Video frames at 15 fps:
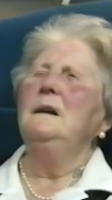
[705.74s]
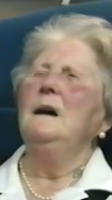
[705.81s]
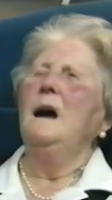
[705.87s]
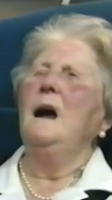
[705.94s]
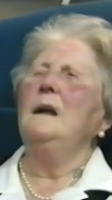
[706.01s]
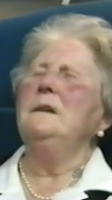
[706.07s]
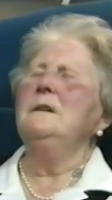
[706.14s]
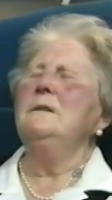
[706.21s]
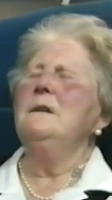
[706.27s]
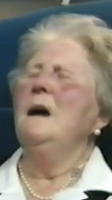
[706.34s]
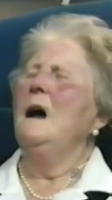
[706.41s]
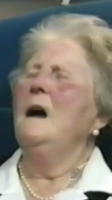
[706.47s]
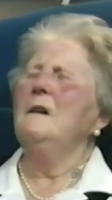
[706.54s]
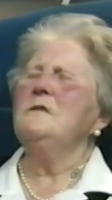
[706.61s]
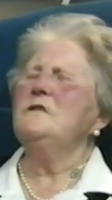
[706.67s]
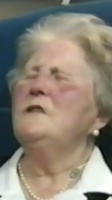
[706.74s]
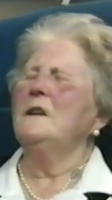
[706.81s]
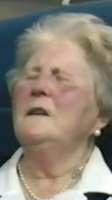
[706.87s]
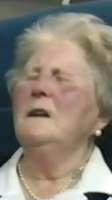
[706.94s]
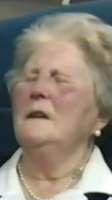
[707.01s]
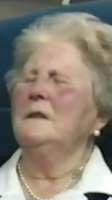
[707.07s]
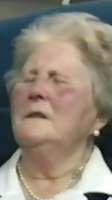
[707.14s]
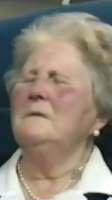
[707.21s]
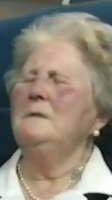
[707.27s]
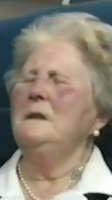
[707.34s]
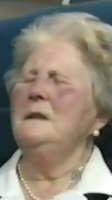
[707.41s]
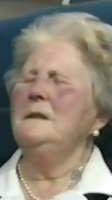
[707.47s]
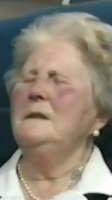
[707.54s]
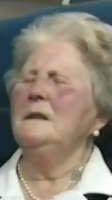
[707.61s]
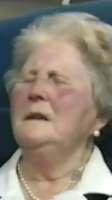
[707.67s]
I don't know how she got to
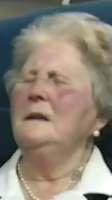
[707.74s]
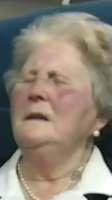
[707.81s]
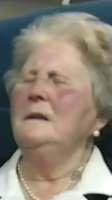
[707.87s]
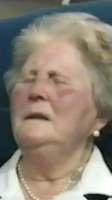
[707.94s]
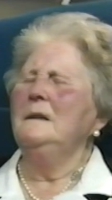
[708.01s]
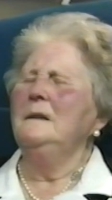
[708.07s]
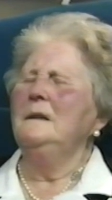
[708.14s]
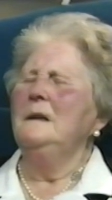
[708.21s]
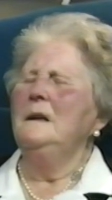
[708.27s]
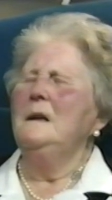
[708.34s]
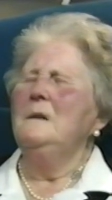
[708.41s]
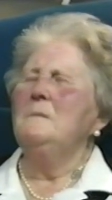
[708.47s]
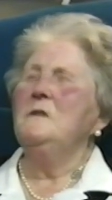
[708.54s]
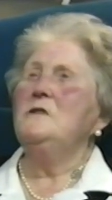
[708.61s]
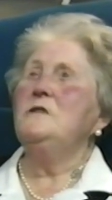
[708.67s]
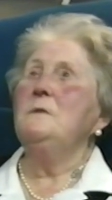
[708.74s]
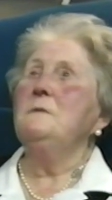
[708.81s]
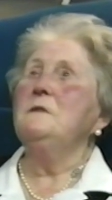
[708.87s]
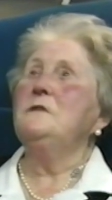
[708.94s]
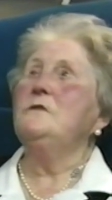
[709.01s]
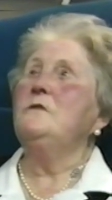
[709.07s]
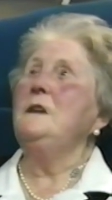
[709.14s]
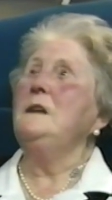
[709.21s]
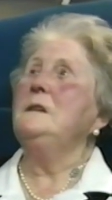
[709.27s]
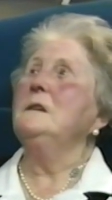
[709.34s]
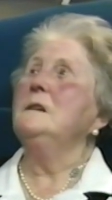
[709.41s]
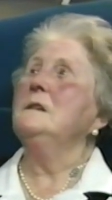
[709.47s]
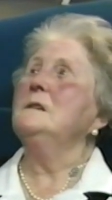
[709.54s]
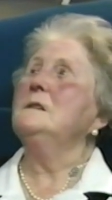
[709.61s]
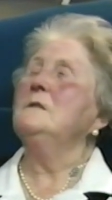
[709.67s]
India, but she was
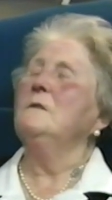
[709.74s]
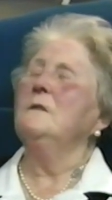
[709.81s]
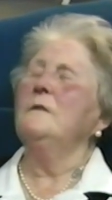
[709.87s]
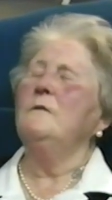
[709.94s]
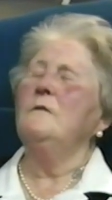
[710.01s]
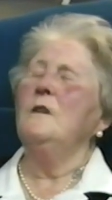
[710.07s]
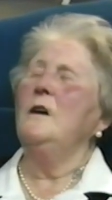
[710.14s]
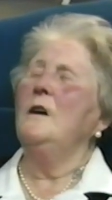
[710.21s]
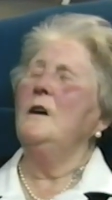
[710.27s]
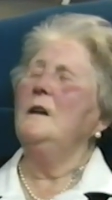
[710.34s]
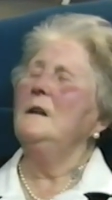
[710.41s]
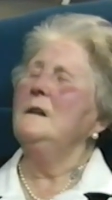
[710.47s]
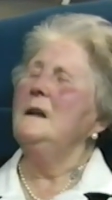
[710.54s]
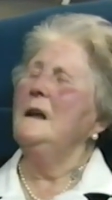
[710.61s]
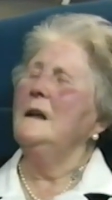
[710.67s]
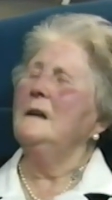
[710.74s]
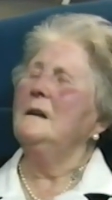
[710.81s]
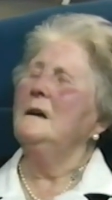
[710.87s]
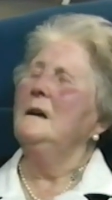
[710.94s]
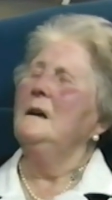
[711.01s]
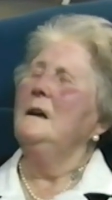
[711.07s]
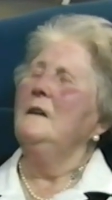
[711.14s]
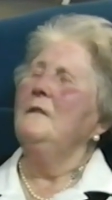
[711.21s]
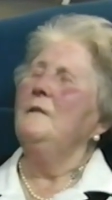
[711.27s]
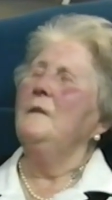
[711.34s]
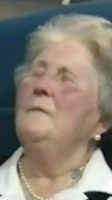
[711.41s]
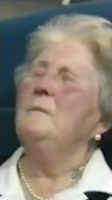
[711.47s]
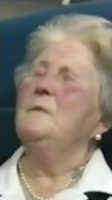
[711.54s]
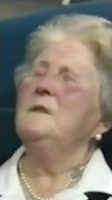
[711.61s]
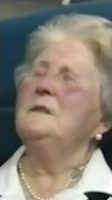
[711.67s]
treated as sort of royal and had a
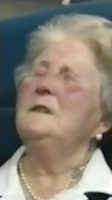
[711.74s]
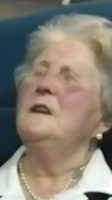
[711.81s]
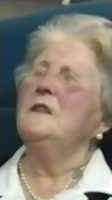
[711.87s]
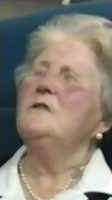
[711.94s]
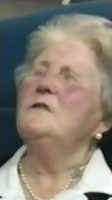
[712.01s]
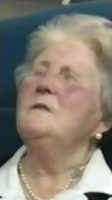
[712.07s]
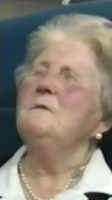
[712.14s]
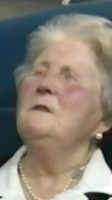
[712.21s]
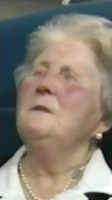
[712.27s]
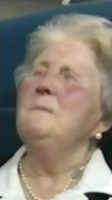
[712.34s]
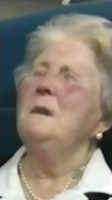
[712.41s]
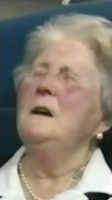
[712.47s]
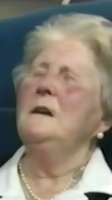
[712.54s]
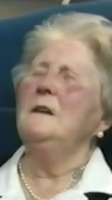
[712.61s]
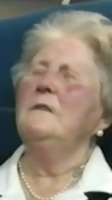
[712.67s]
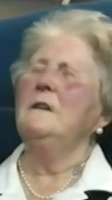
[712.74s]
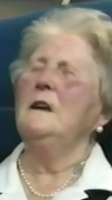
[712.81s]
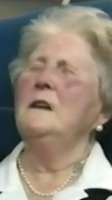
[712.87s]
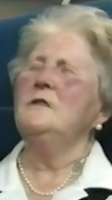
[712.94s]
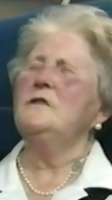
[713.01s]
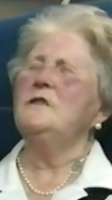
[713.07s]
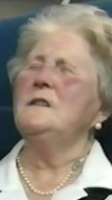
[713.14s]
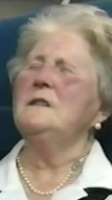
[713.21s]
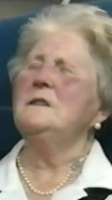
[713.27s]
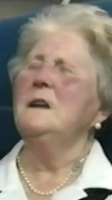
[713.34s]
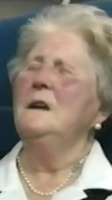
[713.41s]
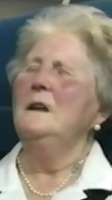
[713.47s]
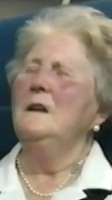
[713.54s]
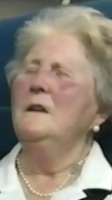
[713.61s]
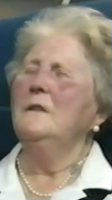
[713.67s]
procession with Maharajas
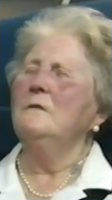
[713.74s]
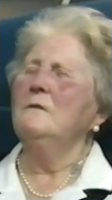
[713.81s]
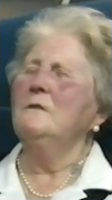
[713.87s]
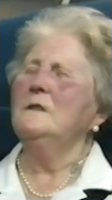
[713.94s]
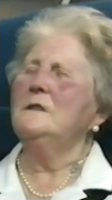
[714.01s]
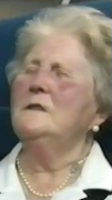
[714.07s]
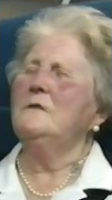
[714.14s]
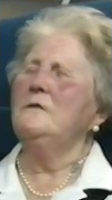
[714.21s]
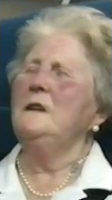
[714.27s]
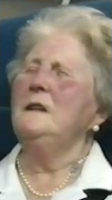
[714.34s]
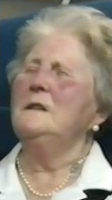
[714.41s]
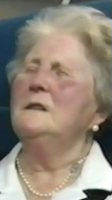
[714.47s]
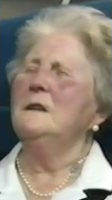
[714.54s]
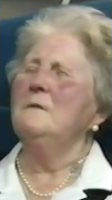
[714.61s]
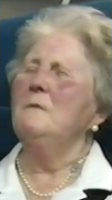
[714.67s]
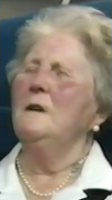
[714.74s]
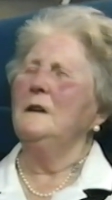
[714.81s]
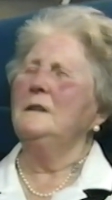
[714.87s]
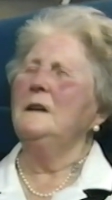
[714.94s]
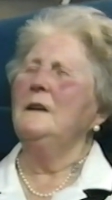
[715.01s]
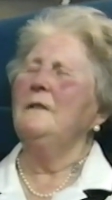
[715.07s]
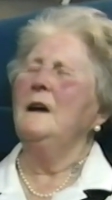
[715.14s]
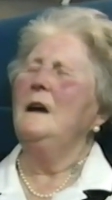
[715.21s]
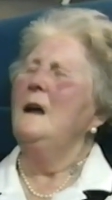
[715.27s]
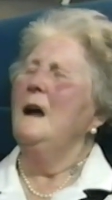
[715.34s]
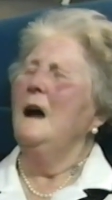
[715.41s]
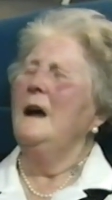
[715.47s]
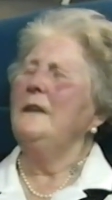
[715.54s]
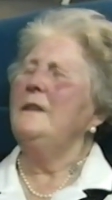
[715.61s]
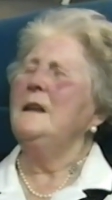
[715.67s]
through the streets and whatever.
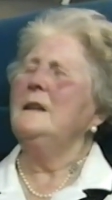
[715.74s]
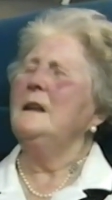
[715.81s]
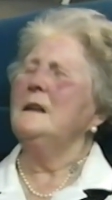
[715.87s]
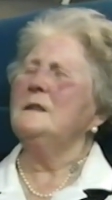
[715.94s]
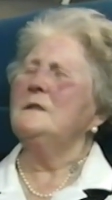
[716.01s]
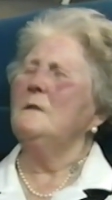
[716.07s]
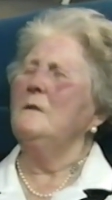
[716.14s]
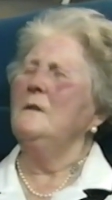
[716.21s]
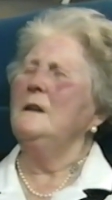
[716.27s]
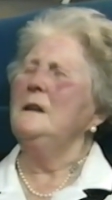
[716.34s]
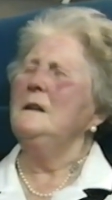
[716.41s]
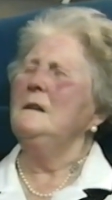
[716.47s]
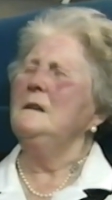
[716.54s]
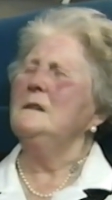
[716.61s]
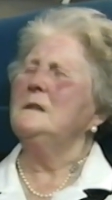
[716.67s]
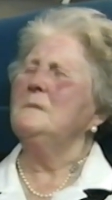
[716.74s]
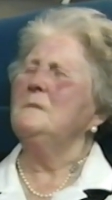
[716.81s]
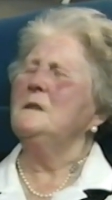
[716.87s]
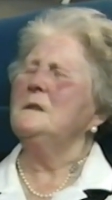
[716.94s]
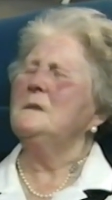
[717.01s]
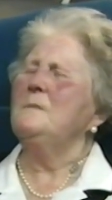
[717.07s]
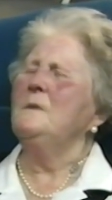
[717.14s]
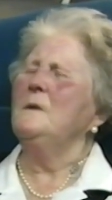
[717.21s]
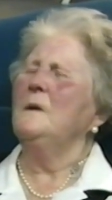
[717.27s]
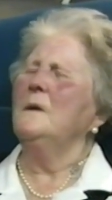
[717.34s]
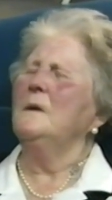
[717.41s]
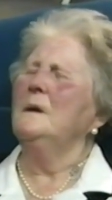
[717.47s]
I think that's all in Elizabeth's book.